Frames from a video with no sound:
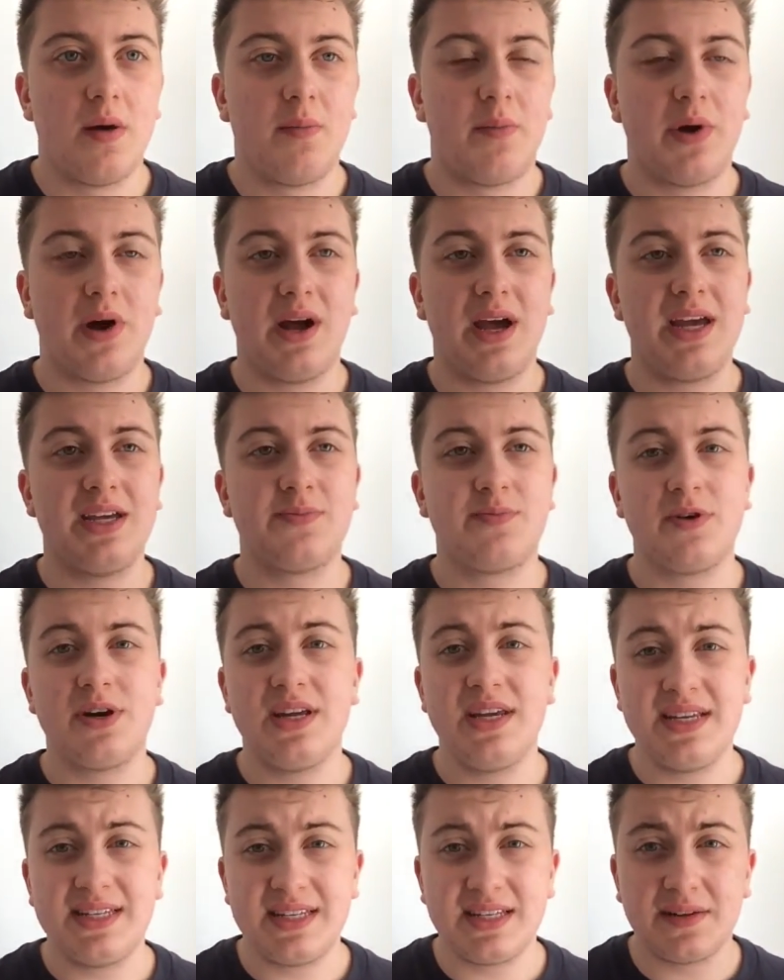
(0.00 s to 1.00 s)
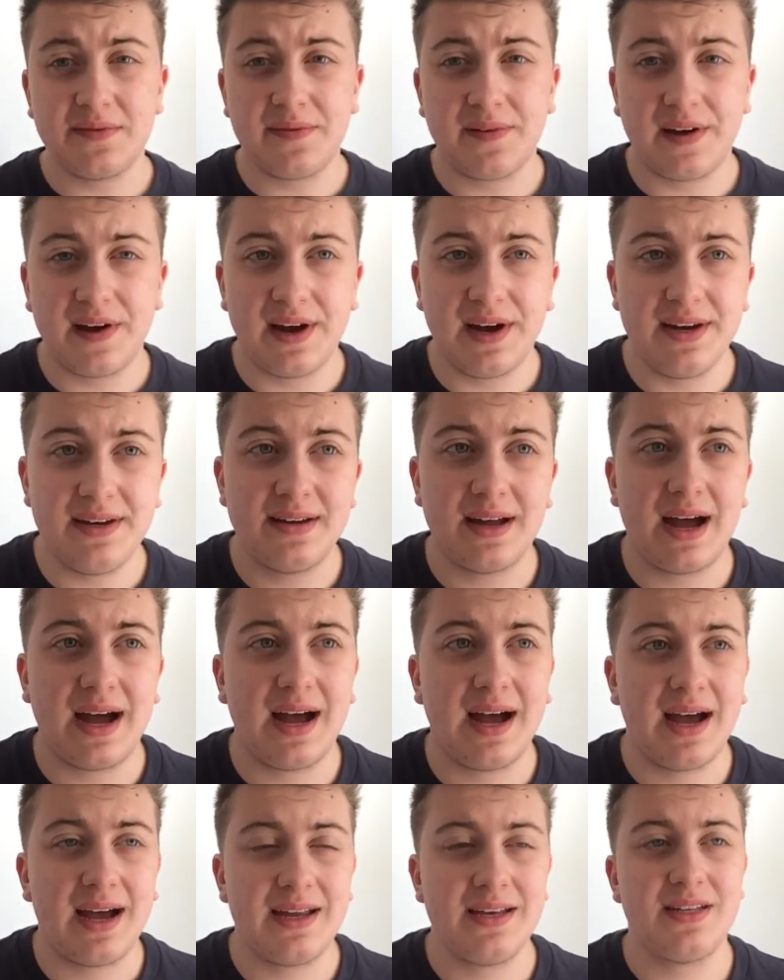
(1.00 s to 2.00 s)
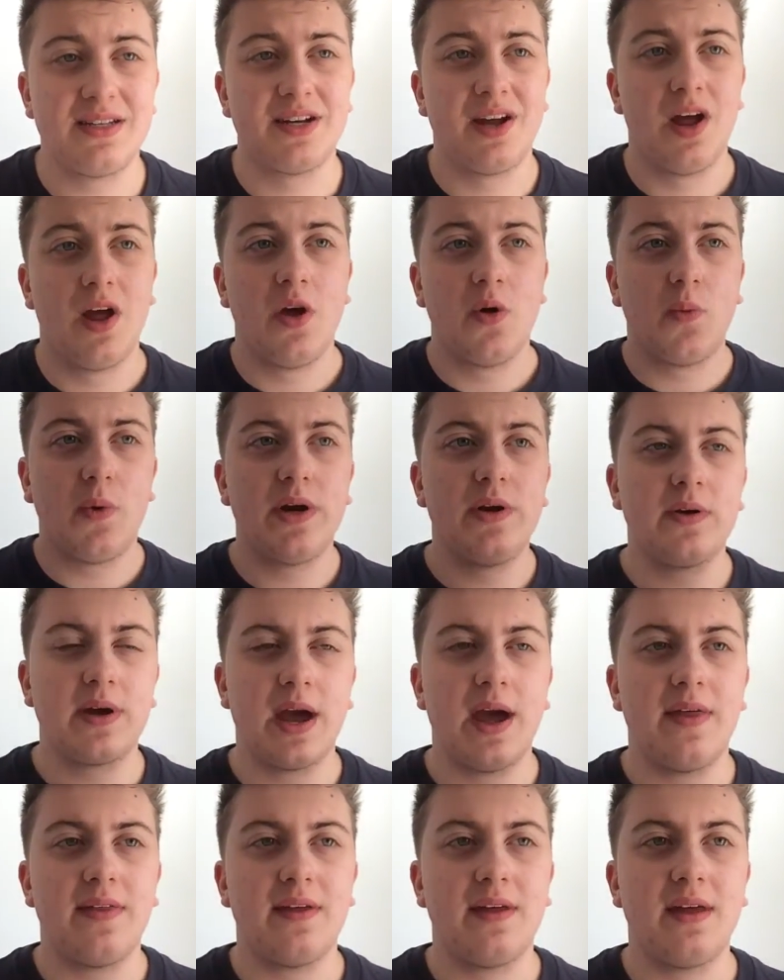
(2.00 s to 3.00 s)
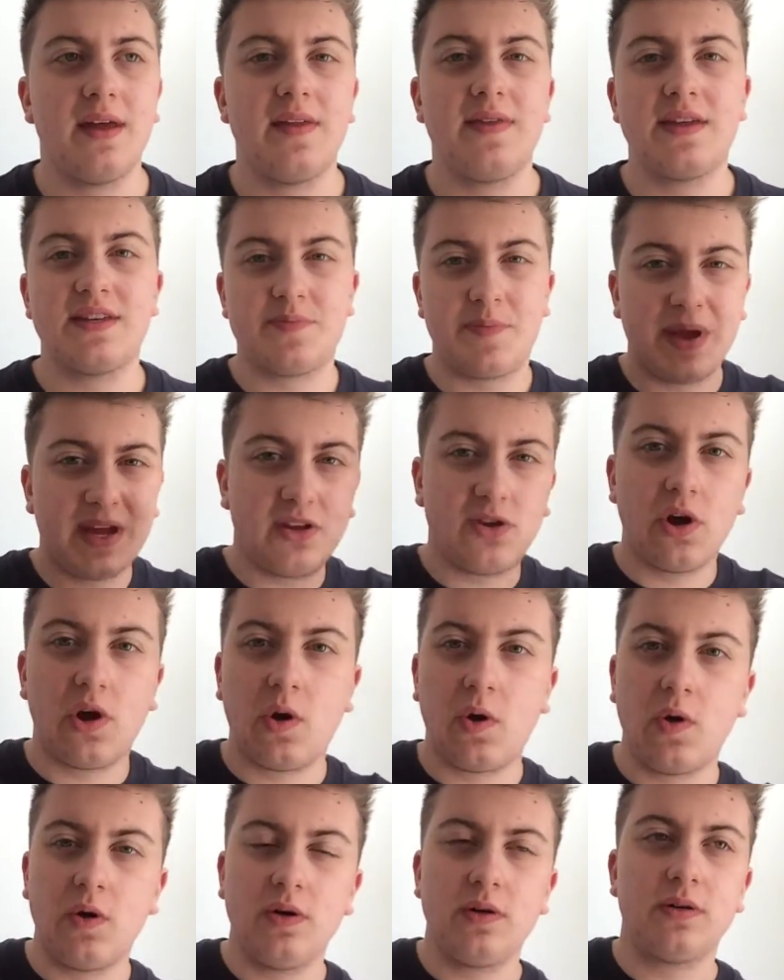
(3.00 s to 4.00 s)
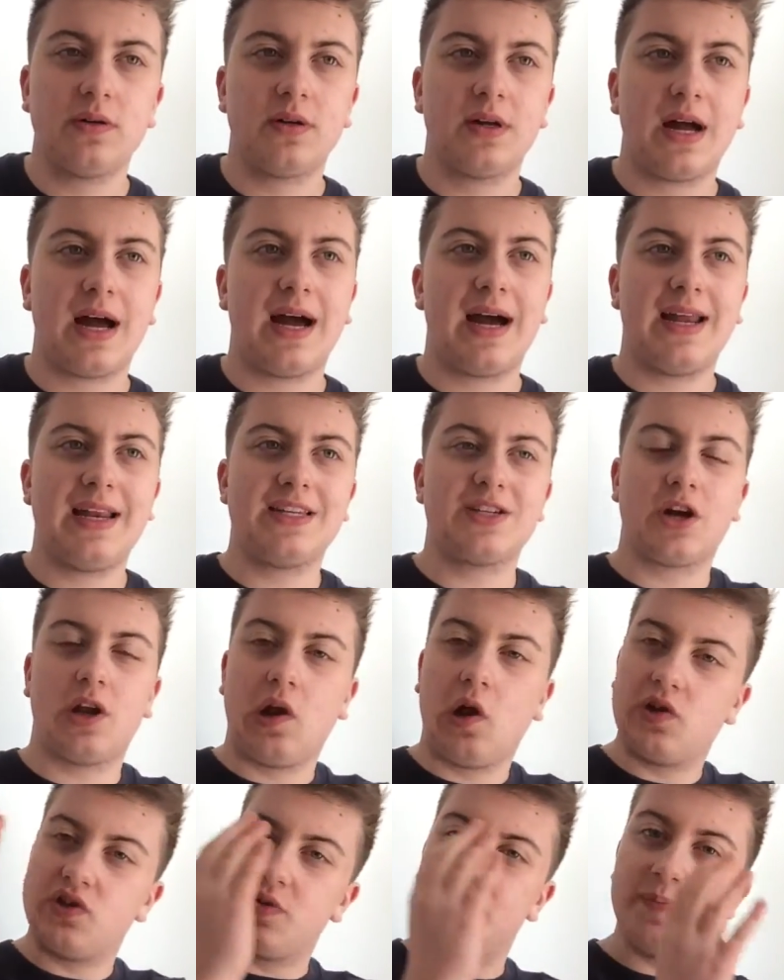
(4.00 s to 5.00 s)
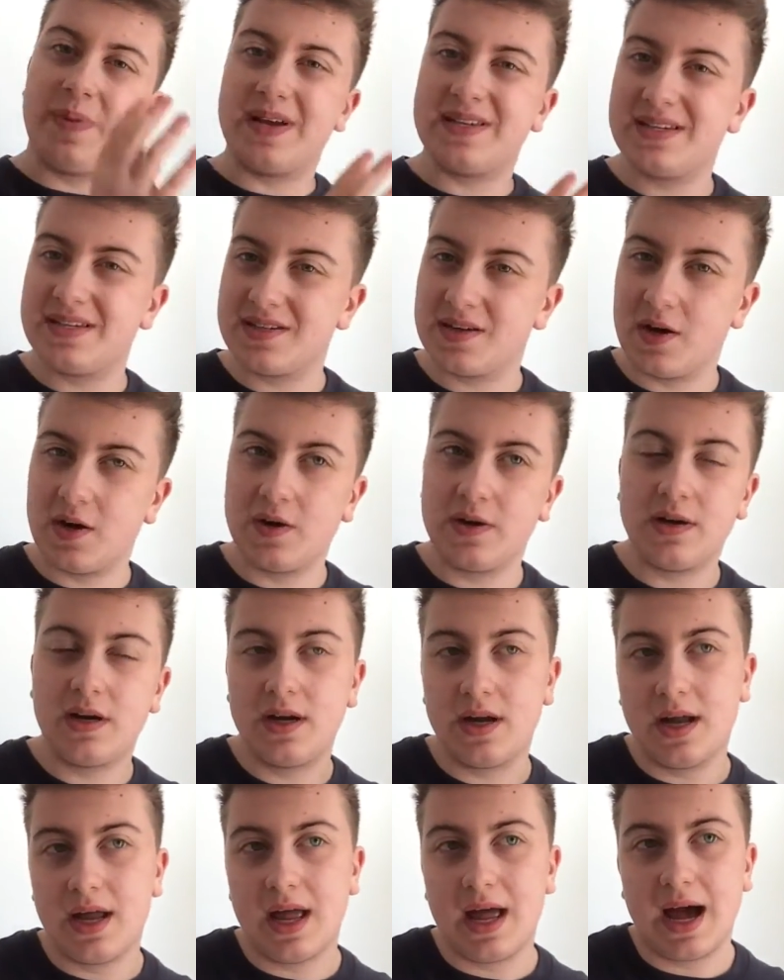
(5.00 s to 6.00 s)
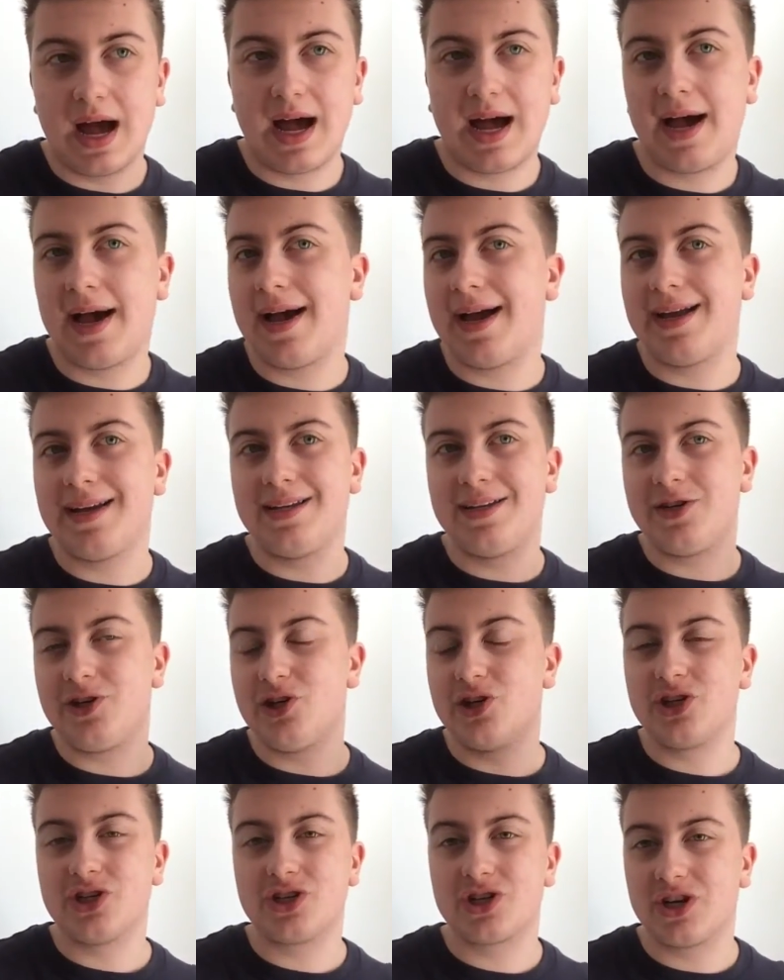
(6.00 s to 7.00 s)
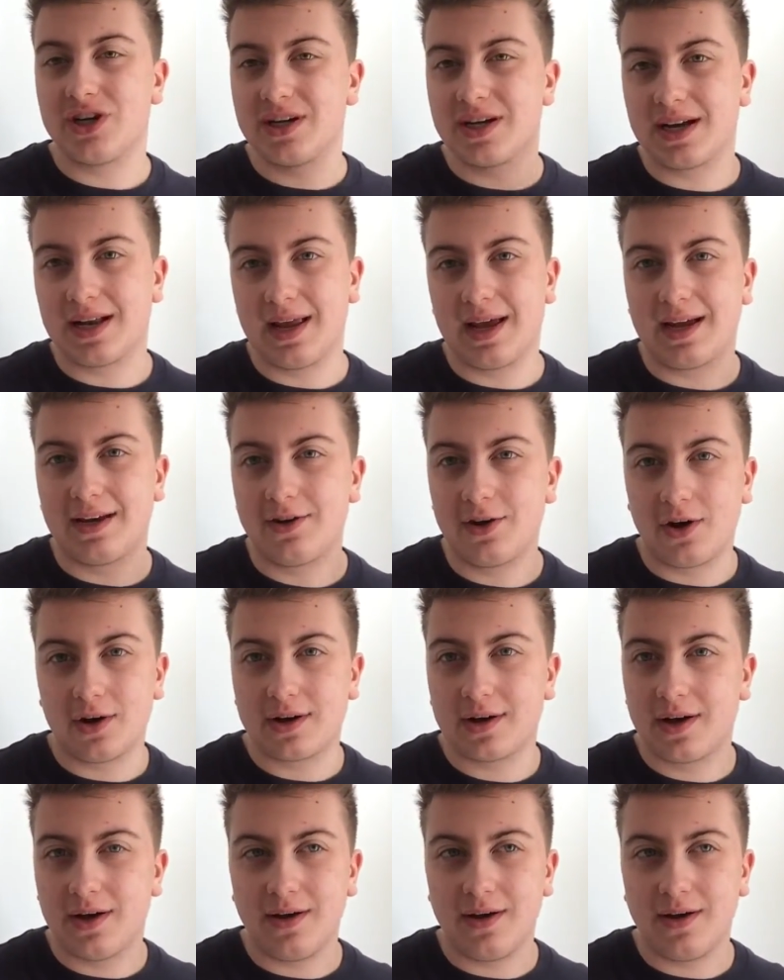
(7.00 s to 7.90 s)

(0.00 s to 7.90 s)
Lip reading: But it's pretty easy to find, and when you get there, there's a big door and it's got lots of buzzers on, and you're just going to click Dr.